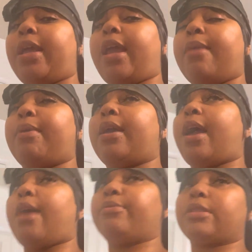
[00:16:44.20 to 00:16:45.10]
came in,
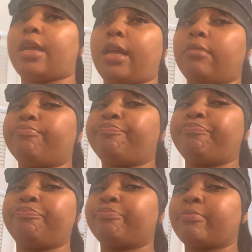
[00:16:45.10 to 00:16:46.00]
I was like,
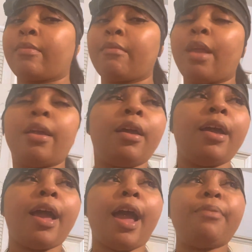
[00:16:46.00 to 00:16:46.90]

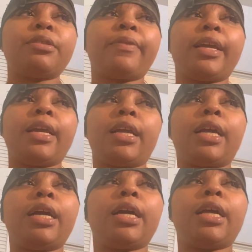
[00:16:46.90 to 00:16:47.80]
I was already
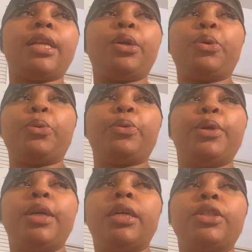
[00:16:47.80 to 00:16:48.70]
a little
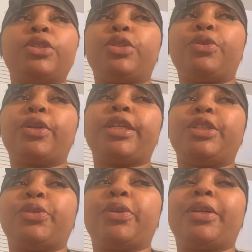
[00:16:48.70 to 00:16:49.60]
drunky drunk.